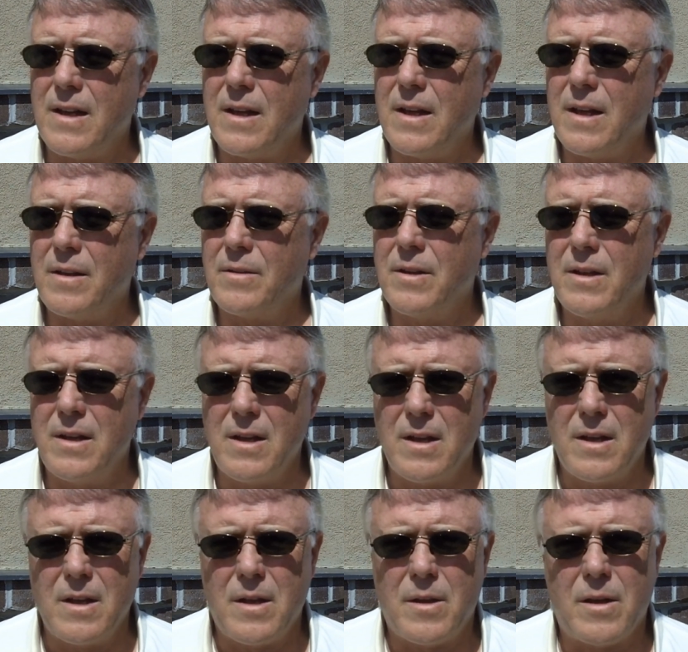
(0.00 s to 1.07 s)
And
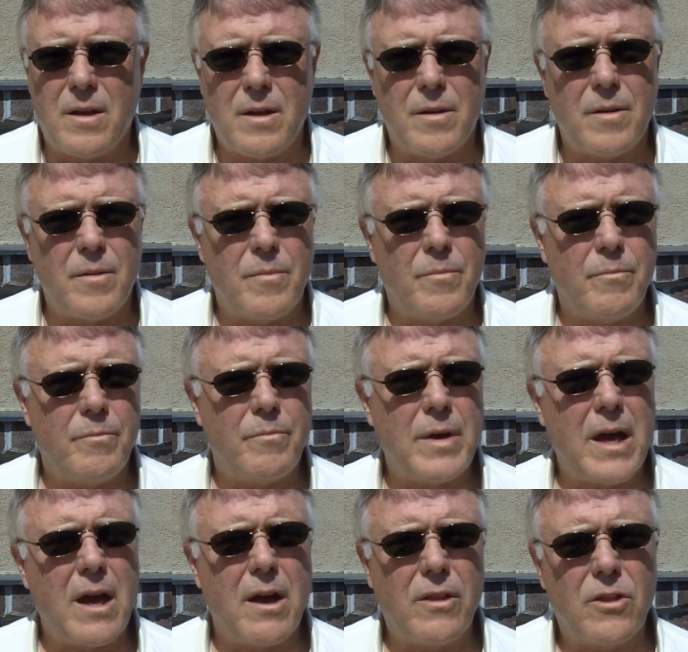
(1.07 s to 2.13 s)

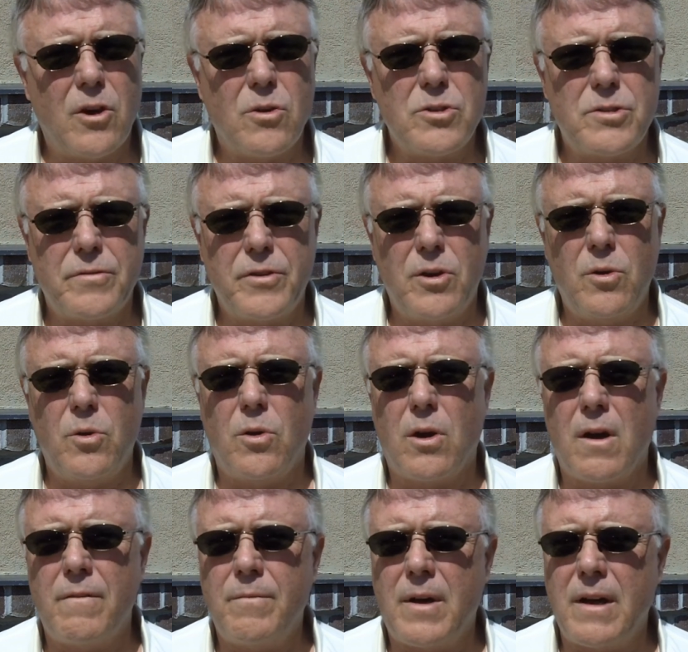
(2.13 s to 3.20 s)
May those of you who
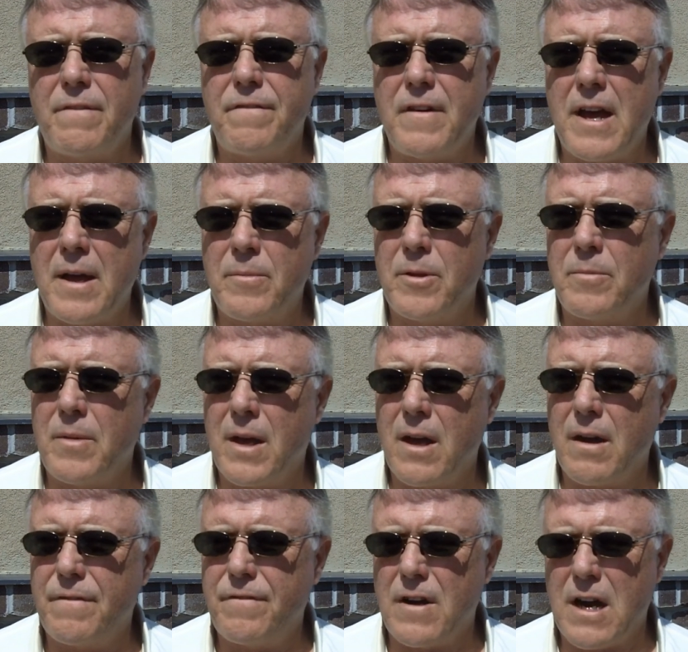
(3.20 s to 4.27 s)
are of my family,
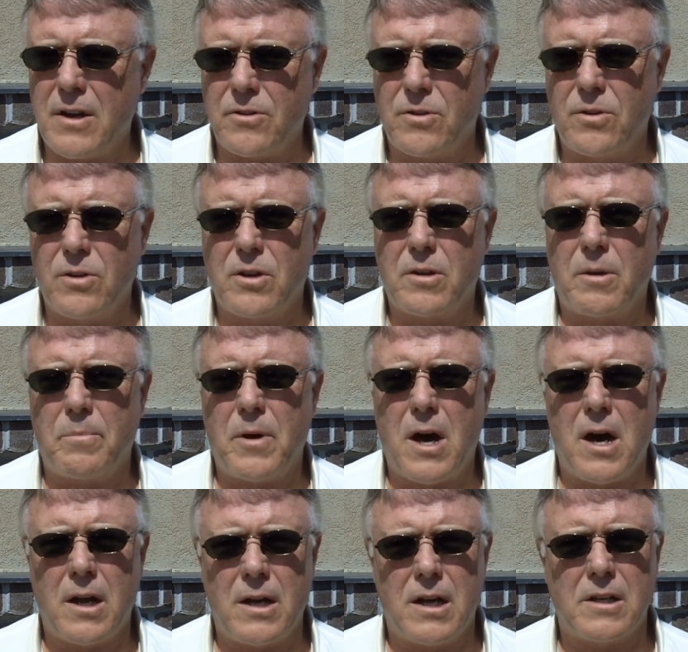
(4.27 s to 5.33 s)
may our Father look
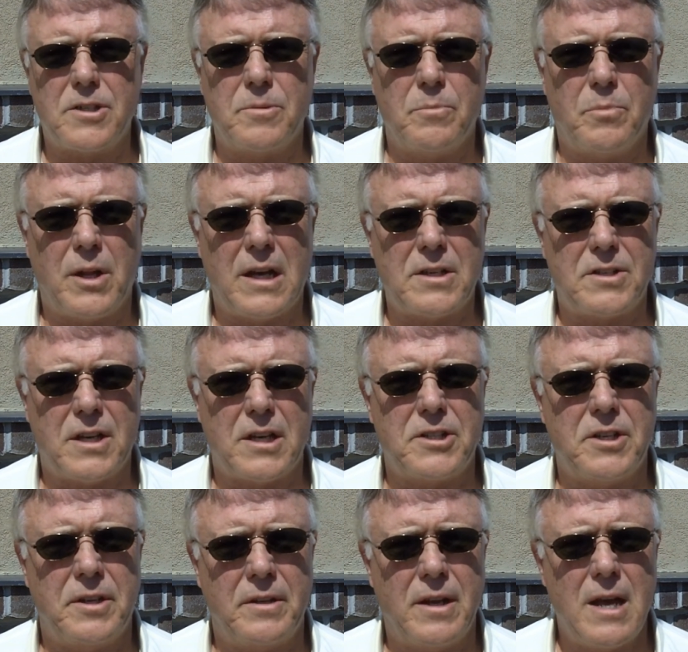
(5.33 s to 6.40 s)
upon us and bless
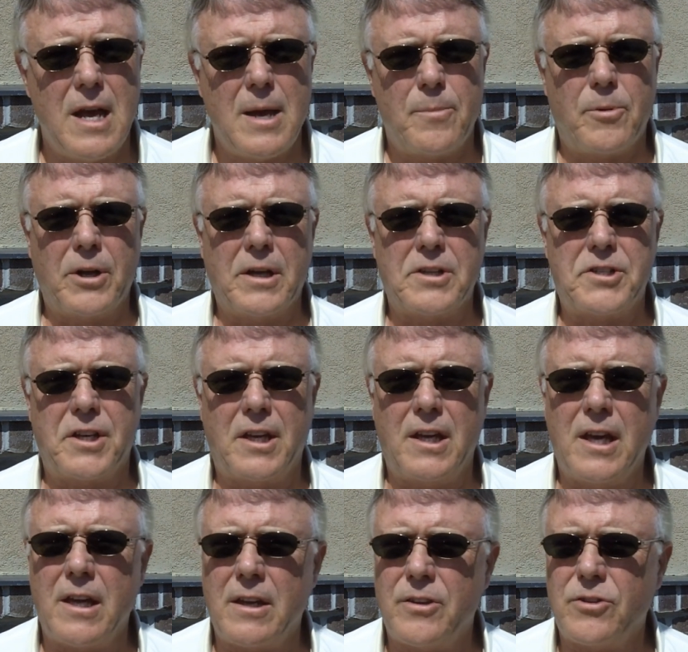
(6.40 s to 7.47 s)
us and bring us
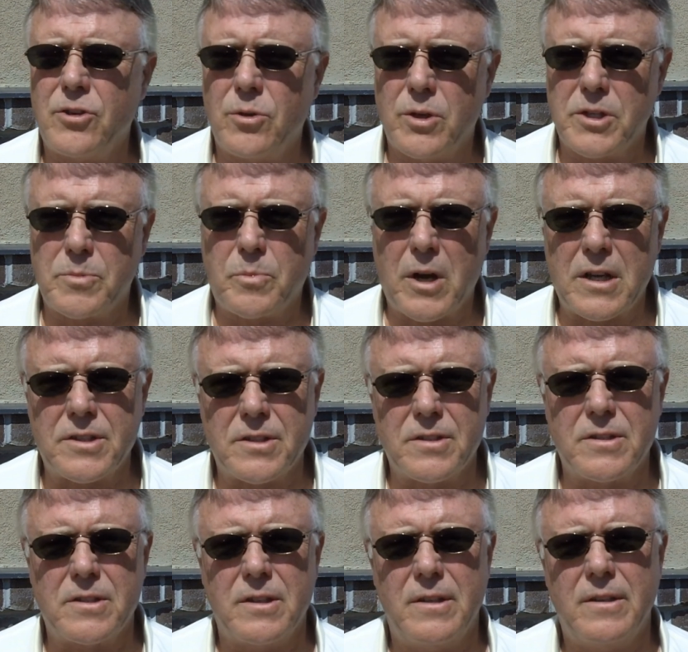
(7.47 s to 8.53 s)
again into his
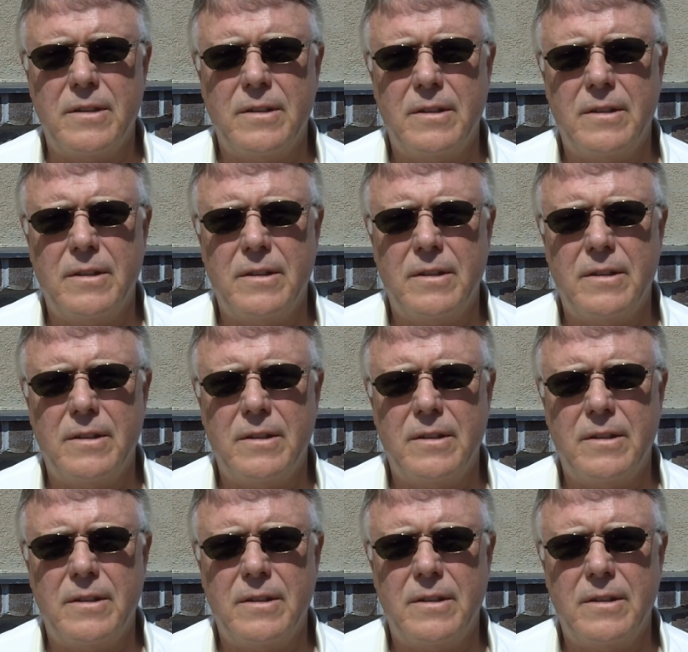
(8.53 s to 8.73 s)
presence.